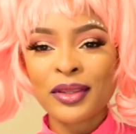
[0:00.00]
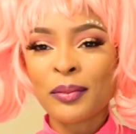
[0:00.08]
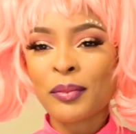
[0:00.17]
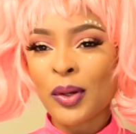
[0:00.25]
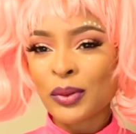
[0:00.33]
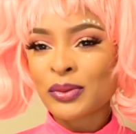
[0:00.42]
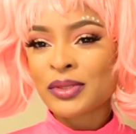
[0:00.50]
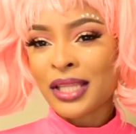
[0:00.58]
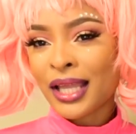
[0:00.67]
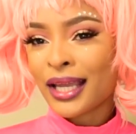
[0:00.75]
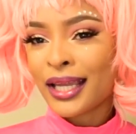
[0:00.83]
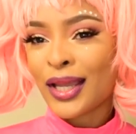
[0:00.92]
most
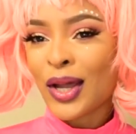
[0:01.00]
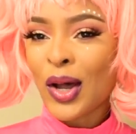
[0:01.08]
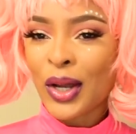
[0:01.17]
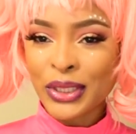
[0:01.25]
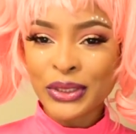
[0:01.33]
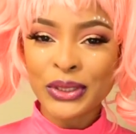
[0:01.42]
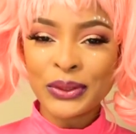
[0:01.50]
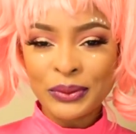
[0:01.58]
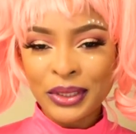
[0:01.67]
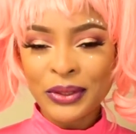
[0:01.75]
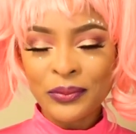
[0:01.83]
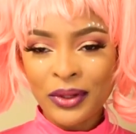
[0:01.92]
like
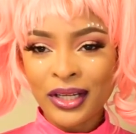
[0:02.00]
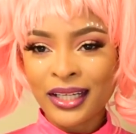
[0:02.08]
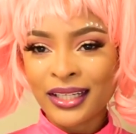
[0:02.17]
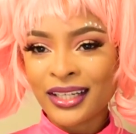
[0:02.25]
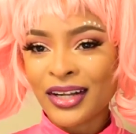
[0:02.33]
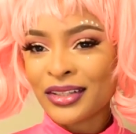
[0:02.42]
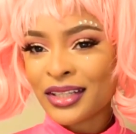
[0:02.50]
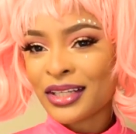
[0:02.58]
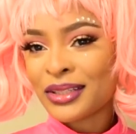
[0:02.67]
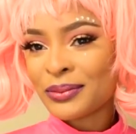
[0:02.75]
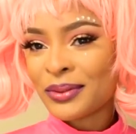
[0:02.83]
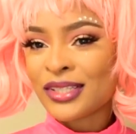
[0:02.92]
cartoony one. All the
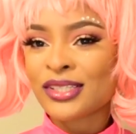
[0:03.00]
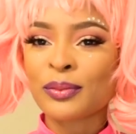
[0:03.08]
other ones are